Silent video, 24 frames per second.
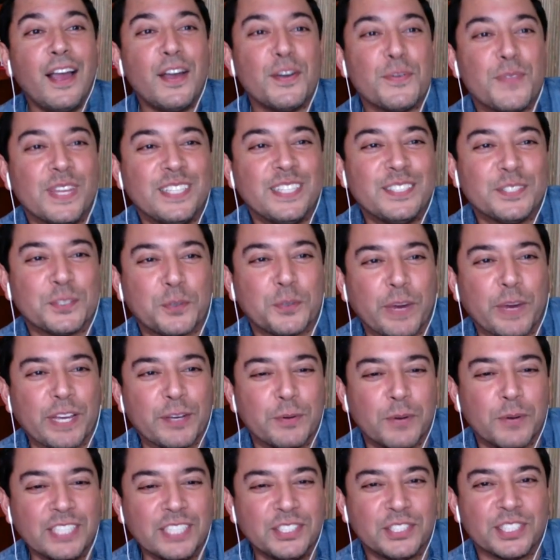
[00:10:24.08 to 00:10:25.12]
Oh, this is a
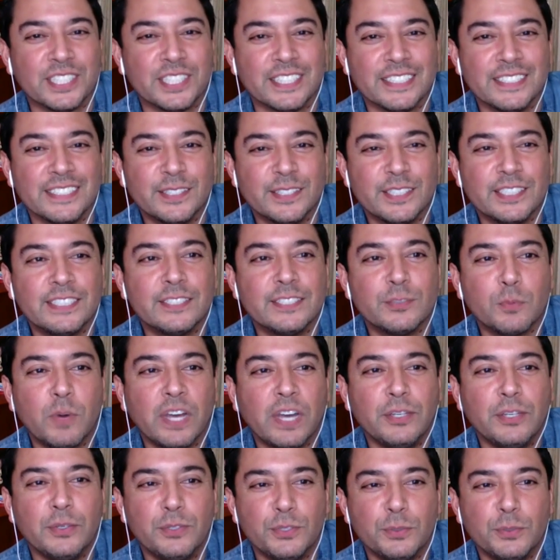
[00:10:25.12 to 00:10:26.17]
great question. This is
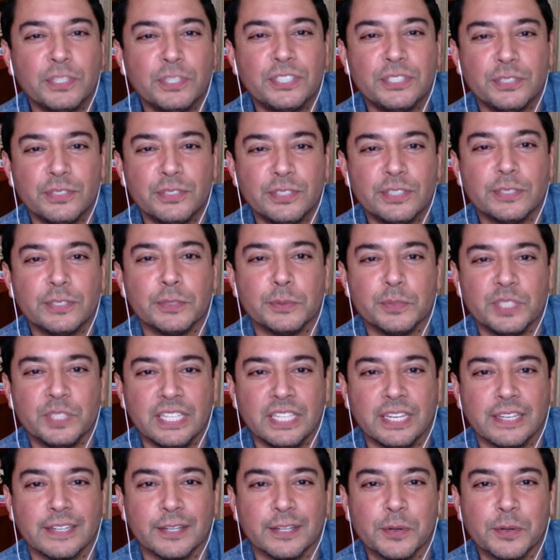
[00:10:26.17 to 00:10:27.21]
why you do what you do,
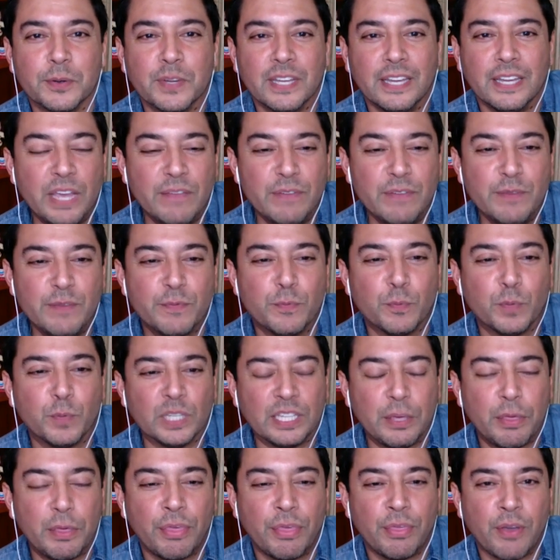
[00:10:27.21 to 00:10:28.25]
Diego. We haven't even
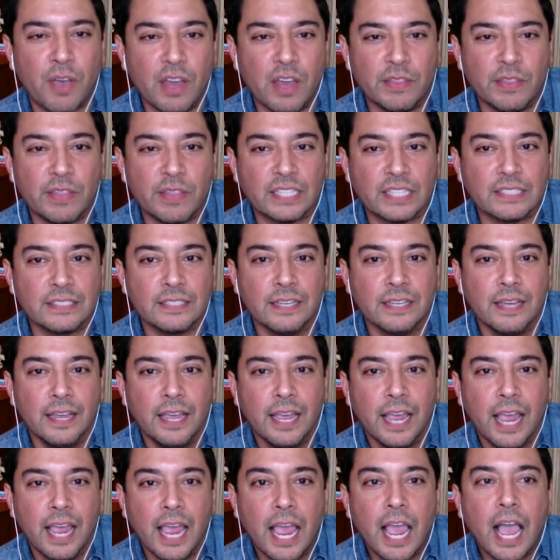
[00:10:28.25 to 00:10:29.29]
really thought of this.
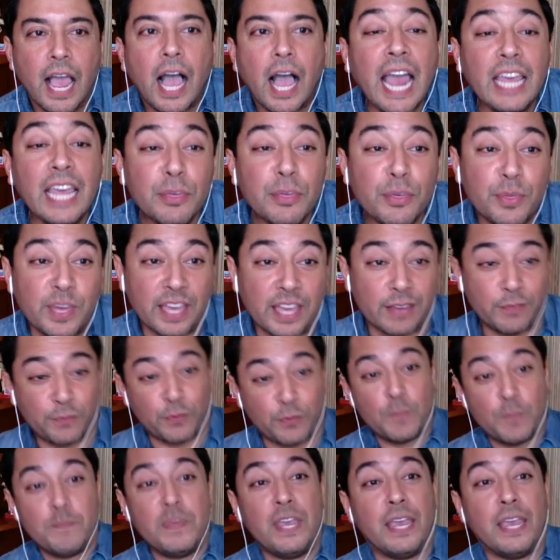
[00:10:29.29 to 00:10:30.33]
I think
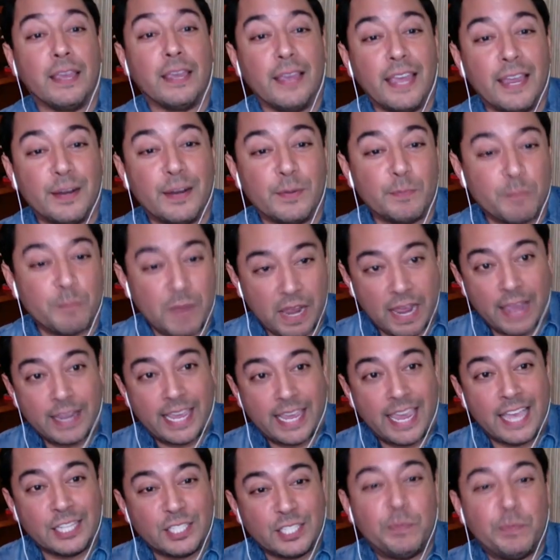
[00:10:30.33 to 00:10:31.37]
for me, and I
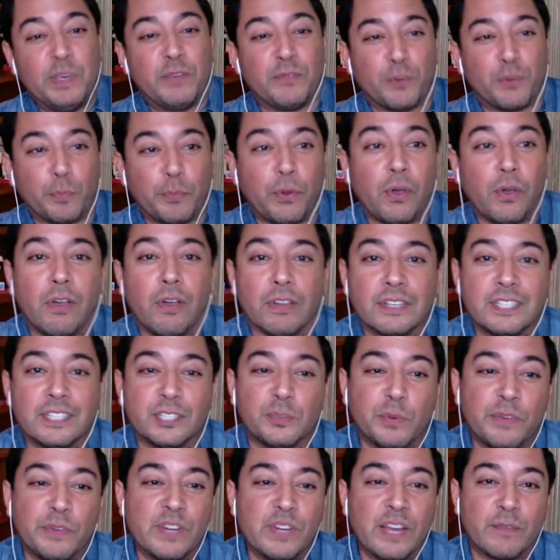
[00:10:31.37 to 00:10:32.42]
can't speak for Paul
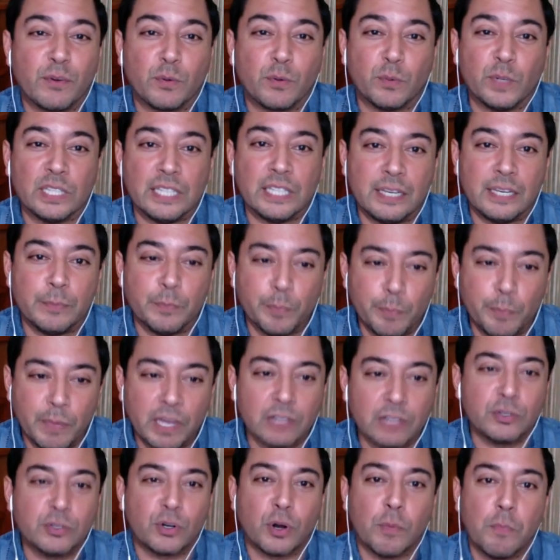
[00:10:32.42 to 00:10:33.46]
because we've never really
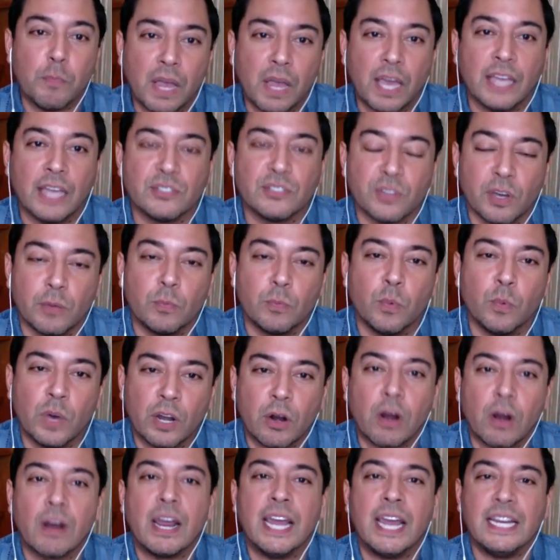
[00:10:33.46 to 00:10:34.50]
melded our minds on
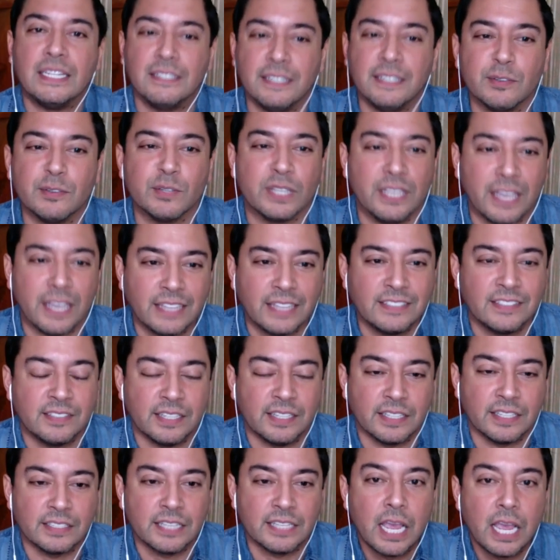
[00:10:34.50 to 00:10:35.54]
what our ideal
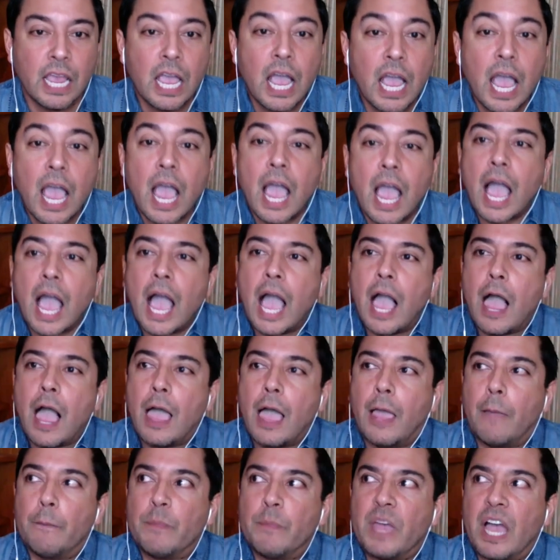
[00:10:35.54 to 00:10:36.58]
guest is.
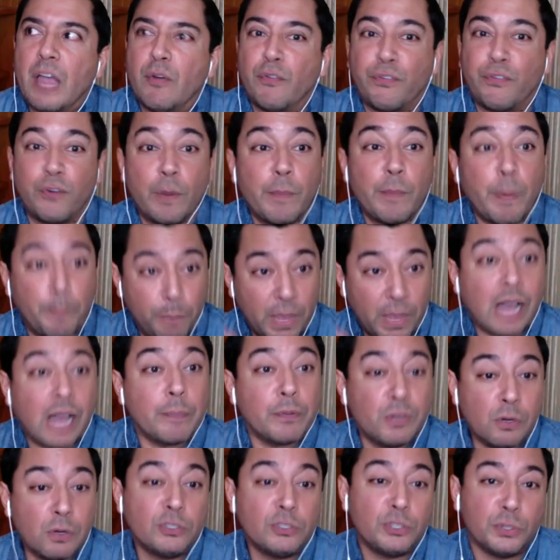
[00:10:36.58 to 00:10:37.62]
From a
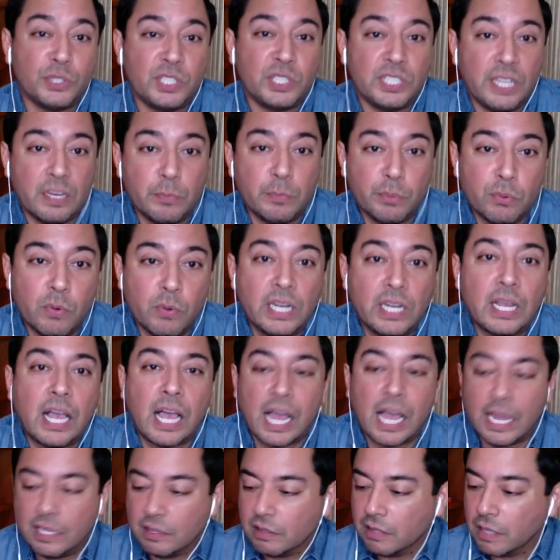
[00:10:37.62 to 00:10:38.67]
pop culture standpoint,
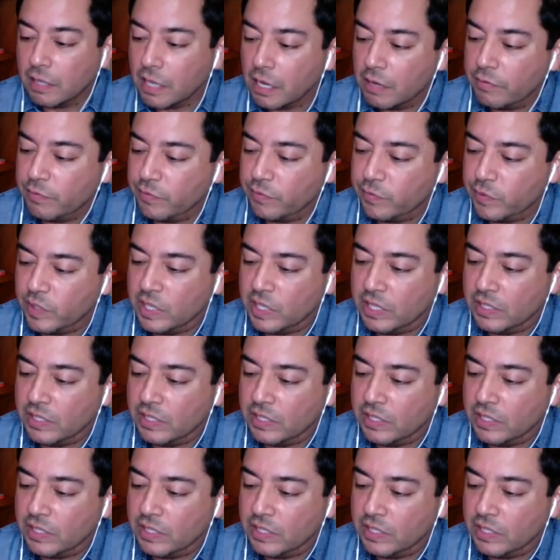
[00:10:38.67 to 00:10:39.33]
I love